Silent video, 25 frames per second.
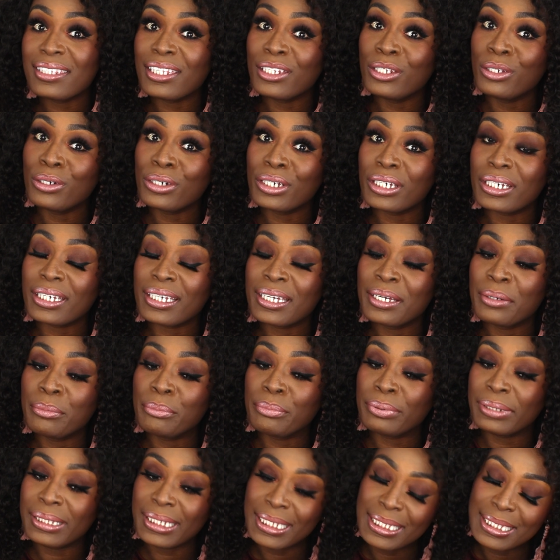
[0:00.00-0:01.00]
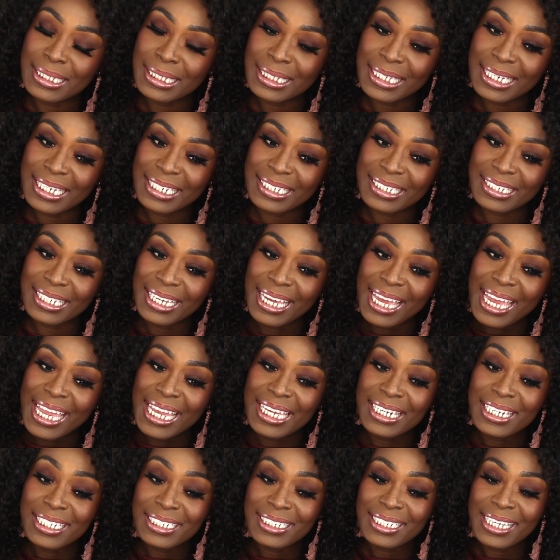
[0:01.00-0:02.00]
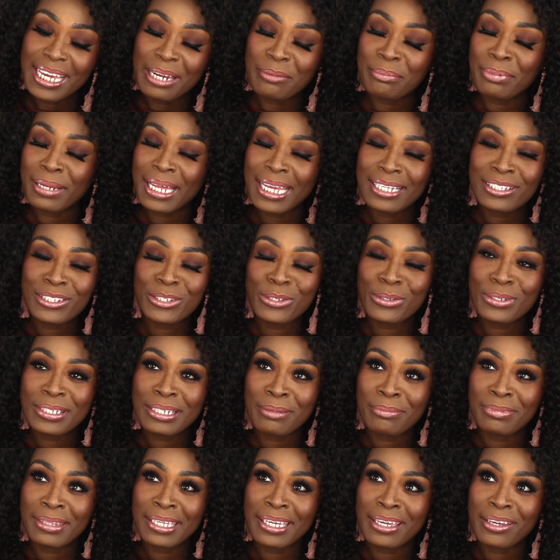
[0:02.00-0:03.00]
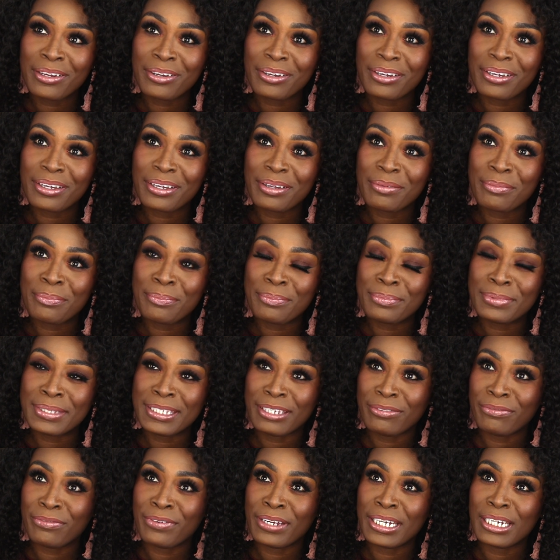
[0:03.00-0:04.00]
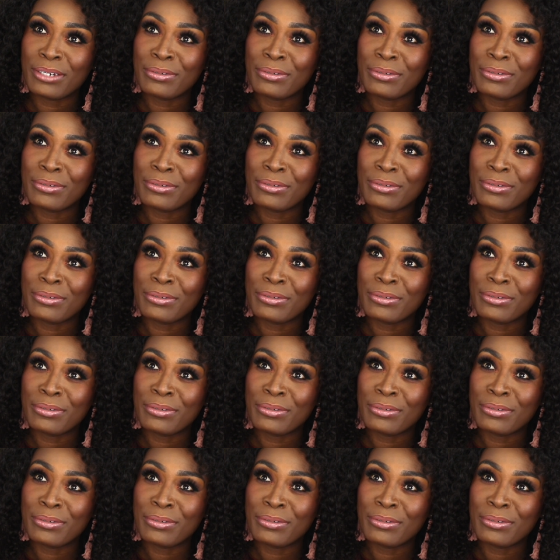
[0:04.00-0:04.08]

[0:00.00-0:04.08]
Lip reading: the look completed. Initially, I'd planned to do something different.